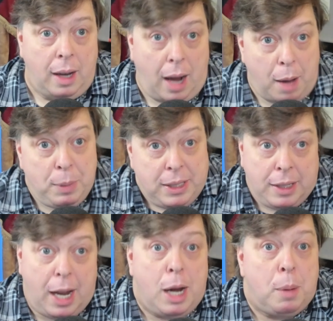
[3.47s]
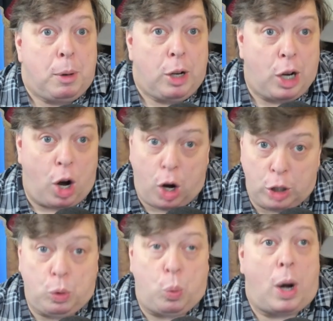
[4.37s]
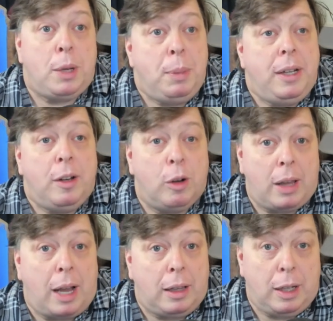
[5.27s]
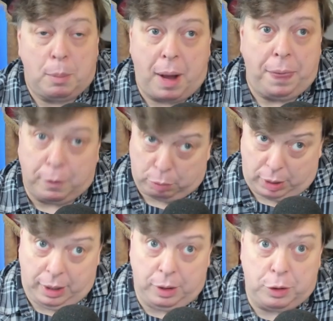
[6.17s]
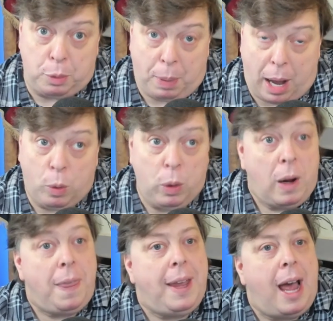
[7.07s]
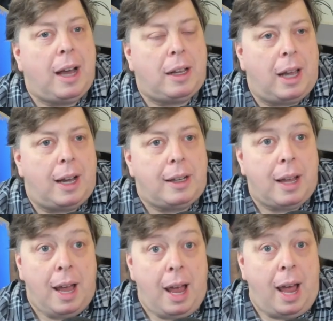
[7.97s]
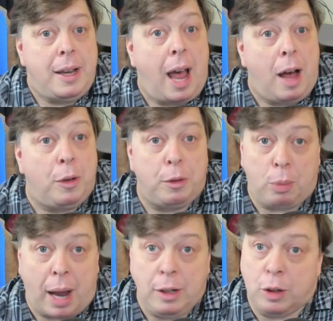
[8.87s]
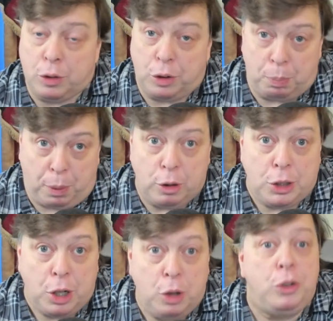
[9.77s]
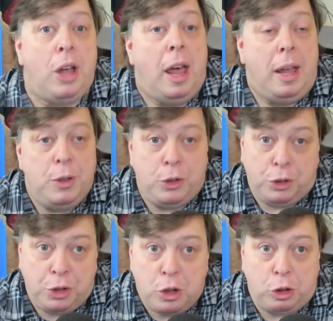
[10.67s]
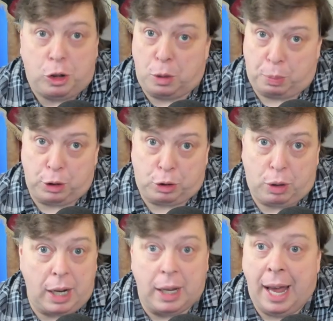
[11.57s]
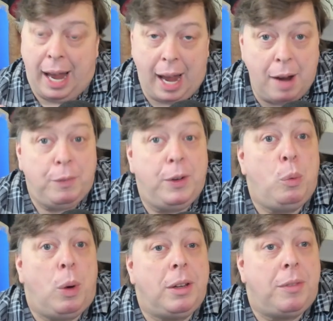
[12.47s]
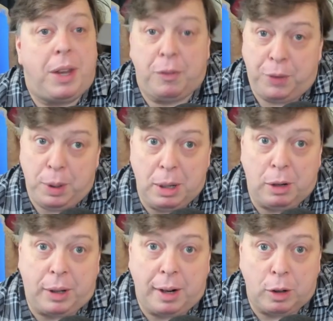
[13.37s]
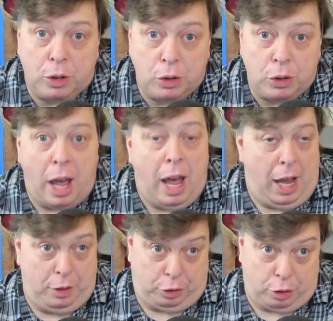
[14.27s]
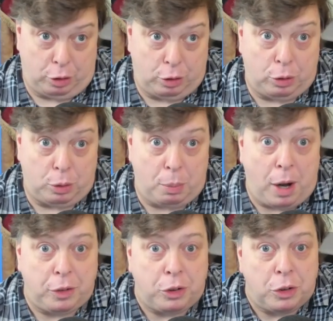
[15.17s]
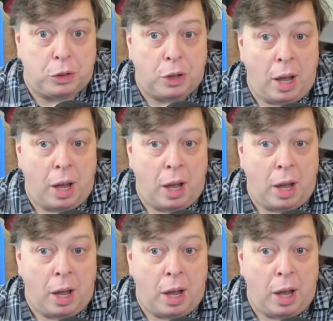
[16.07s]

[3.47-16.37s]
I've been yammering on quite a bit here lately about the Rings of Power and the Acolyte, and how the writers of both shows insist on portraying every one of their female characters as girl bosses.